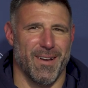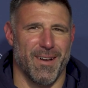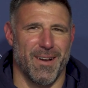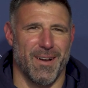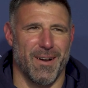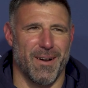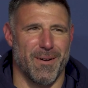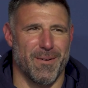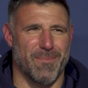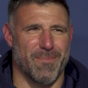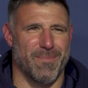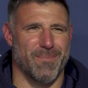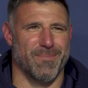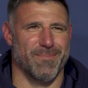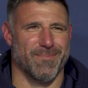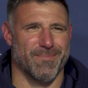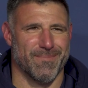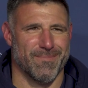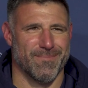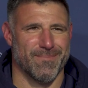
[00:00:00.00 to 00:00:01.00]
Um,
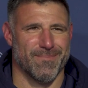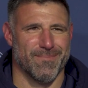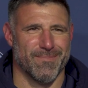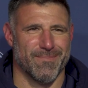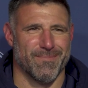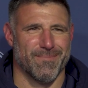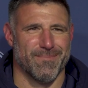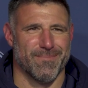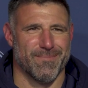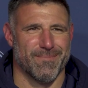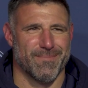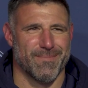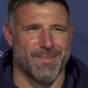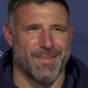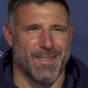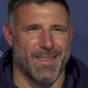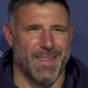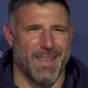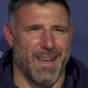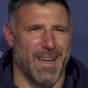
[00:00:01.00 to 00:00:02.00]

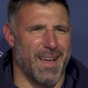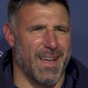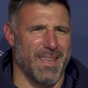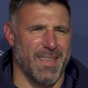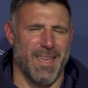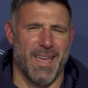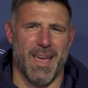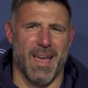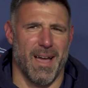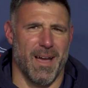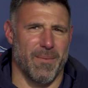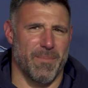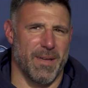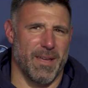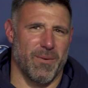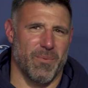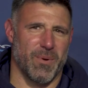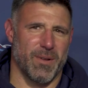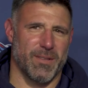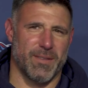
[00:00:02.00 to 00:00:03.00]
uh, yeah, I
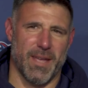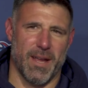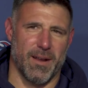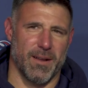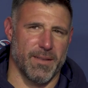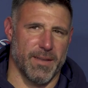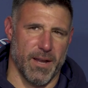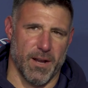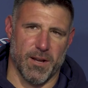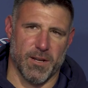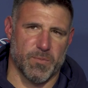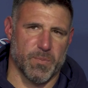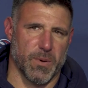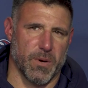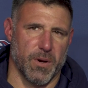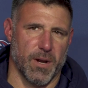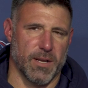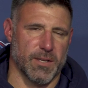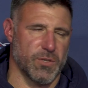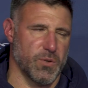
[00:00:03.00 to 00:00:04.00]
mean, with Der Derrick's
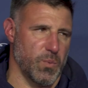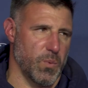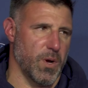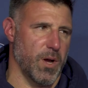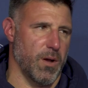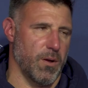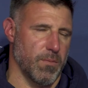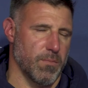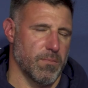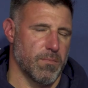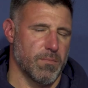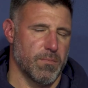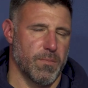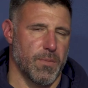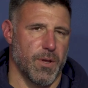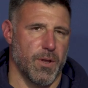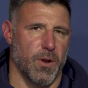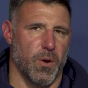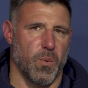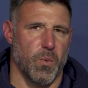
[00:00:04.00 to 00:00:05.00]
progressing well.
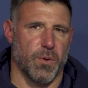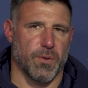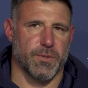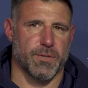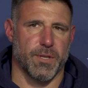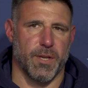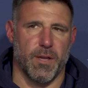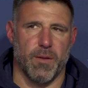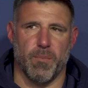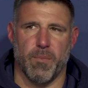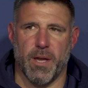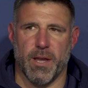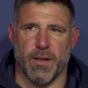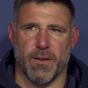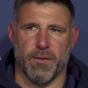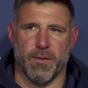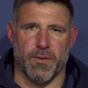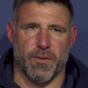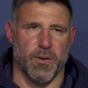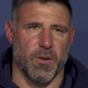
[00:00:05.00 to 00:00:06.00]
You know, we'll see. Make
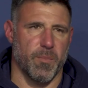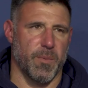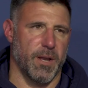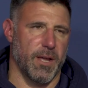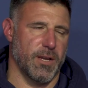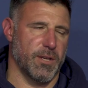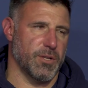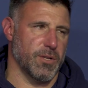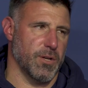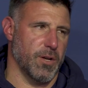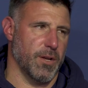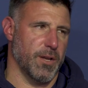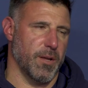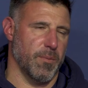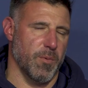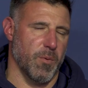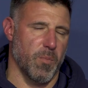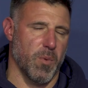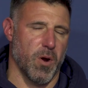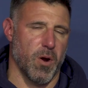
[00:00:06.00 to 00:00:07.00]
a determination on
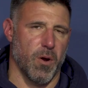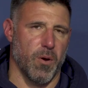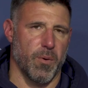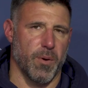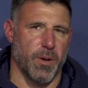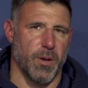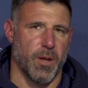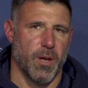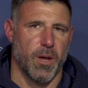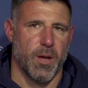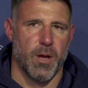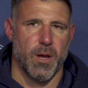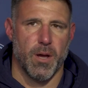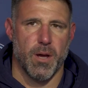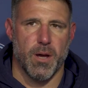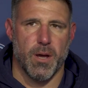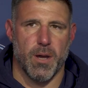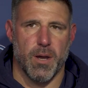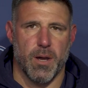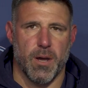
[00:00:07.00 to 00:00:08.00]
him tomorrow, and
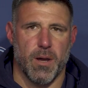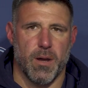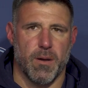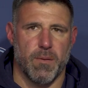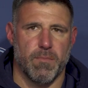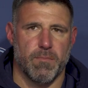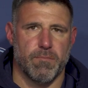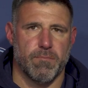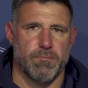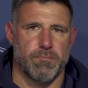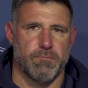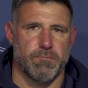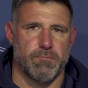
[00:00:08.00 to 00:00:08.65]
um,